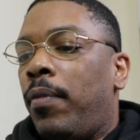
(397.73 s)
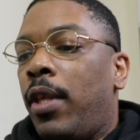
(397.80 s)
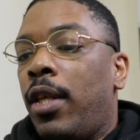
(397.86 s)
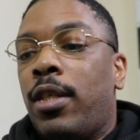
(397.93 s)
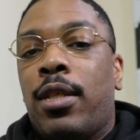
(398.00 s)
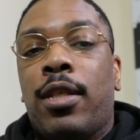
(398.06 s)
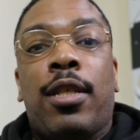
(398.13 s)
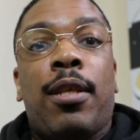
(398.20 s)

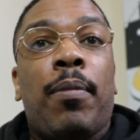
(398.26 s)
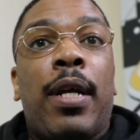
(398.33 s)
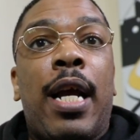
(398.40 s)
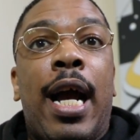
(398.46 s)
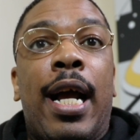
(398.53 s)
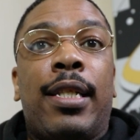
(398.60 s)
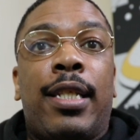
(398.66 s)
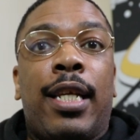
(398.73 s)
This is some
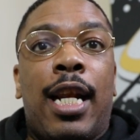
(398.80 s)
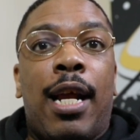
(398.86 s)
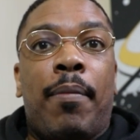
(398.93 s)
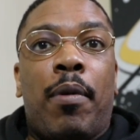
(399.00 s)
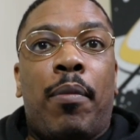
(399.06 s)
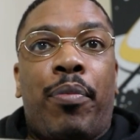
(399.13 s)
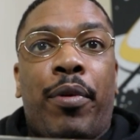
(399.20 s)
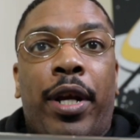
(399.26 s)
content I'm
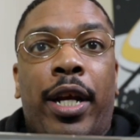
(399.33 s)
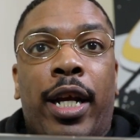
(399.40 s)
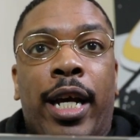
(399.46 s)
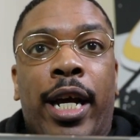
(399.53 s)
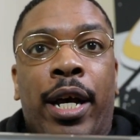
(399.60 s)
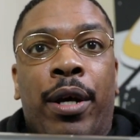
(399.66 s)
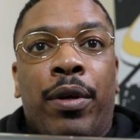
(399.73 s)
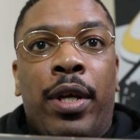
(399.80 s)
gonna bring
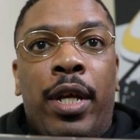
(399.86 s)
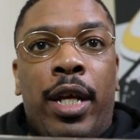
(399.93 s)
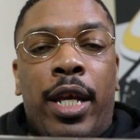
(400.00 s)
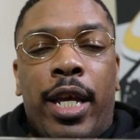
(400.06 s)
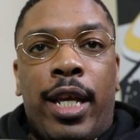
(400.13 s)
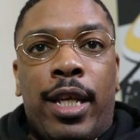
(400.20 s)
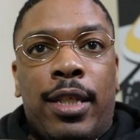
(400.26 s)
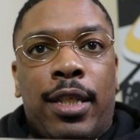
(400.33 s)
out.
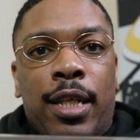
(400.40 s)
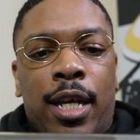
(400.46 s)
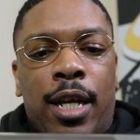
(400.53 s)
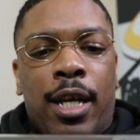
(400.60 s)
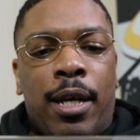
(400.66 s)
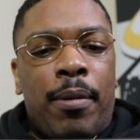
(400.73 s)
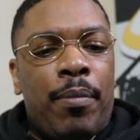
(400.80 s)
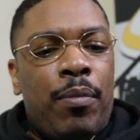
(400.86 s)
It's
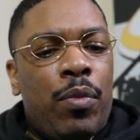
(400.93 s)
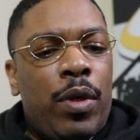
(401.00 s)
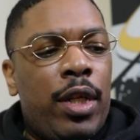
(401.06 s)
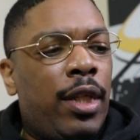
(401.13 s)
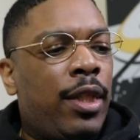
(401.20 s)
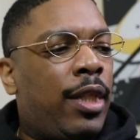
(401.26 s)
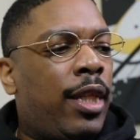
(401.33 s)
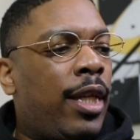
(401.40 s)
what
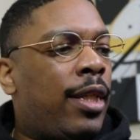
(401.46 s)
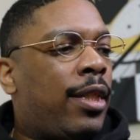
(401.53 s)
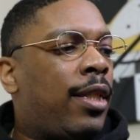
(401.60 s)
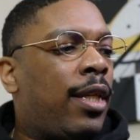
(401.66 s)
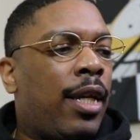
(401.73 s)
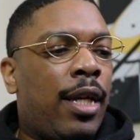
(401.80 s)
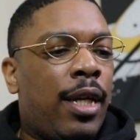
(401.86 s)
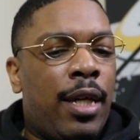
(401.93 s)
is this?
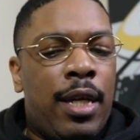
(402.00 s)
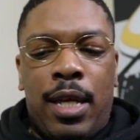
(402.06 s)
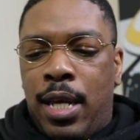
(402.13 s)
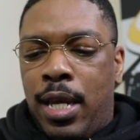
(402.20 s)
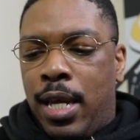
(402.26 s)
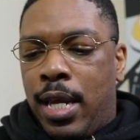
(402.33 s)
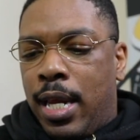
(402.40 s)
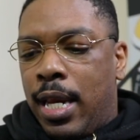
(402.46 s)

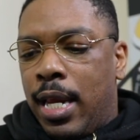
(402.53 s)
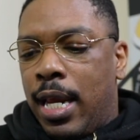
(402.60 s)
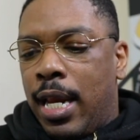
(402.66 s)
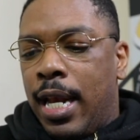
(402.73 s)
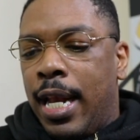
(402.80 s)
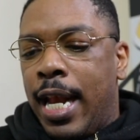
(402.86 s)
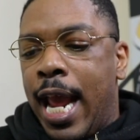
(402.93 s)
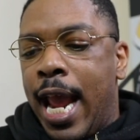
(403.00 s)

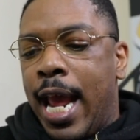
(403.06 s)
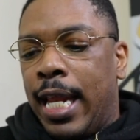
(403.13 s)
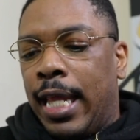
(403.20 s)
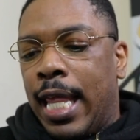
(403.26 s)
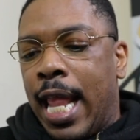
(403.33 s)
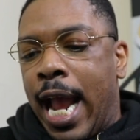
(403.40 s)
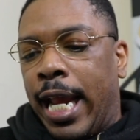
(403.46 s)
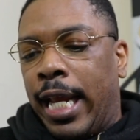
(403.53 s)

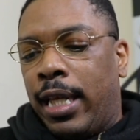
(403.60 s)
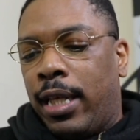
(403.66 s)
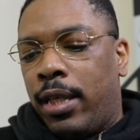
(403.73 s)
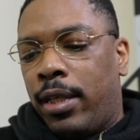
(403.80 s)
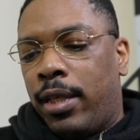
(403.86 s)
Nanlite,